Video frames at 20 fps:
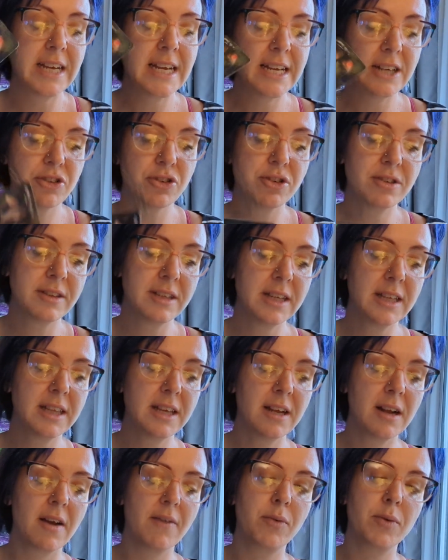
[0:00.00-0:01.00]

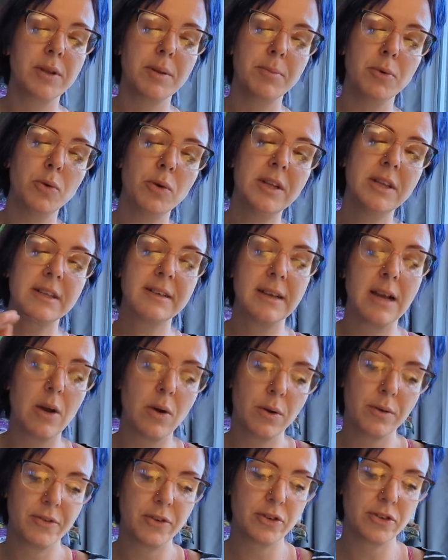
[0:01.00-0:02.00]
Interestingly enough, when the Moon in the
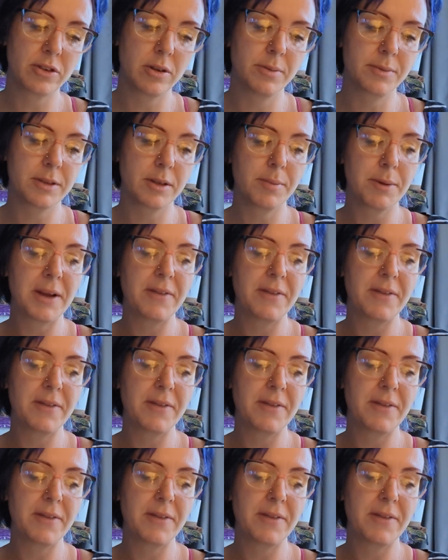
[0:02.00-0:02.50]
Tower reverse comes up,